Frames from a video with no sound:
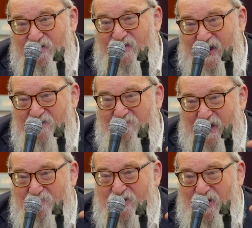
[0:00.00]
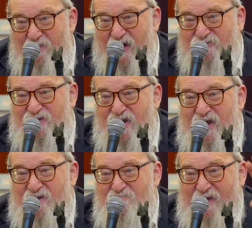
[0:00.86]
they may become actually
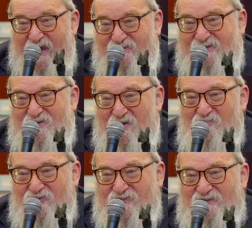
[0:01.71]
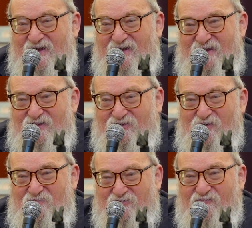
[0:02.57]
a mazid almost in
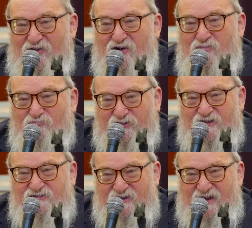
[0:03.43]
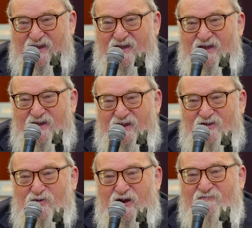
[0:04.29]
terms of their complicity
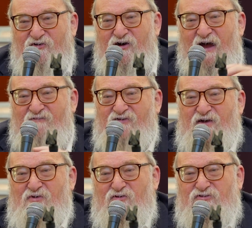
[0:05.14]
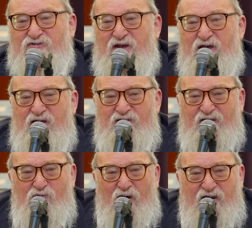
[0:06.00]
in whatever averos
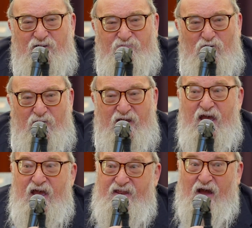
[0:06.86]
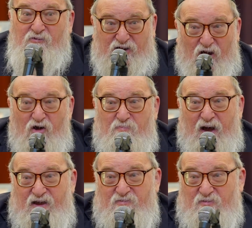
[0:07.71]
they wind up doing. Now we know
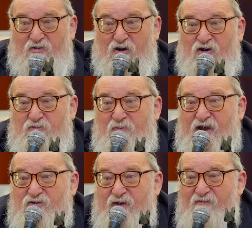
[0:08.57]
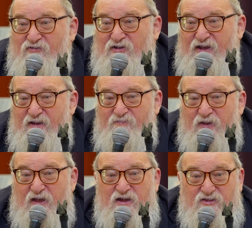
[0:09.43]
autobiographically,
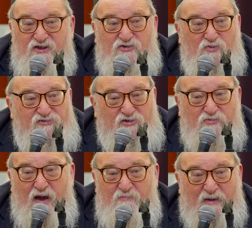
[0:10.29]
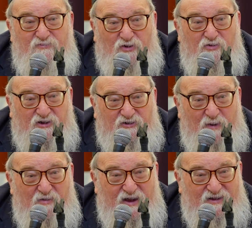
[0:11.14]
this was the Rambam's own
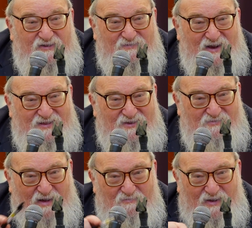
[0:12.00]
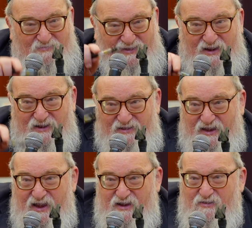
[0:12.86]
experience, right? The Rambam did
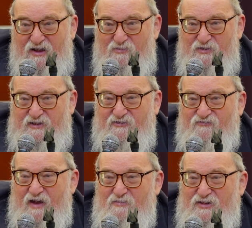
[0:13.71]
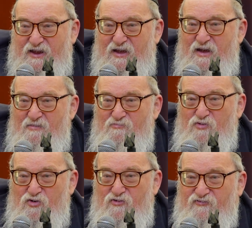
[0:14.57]
indeed, with his family,
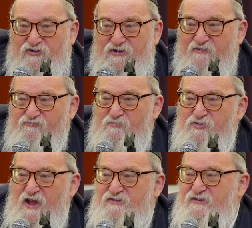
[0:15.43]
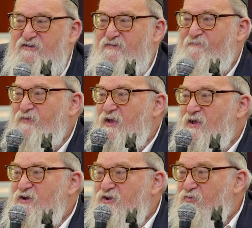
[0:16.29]
move to different places
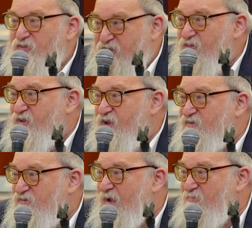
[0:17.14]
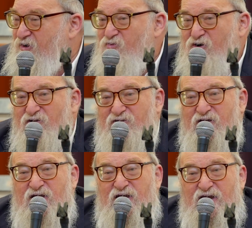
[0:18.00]
within the Islamic world
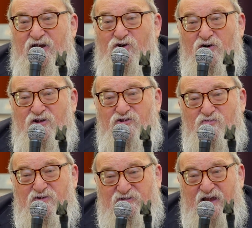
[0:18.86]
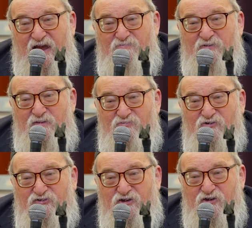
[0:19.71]
in order to escape
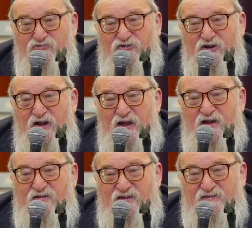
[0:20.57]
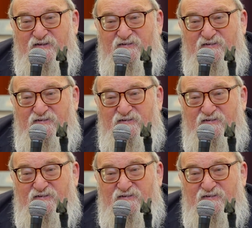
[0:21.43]
persecution. This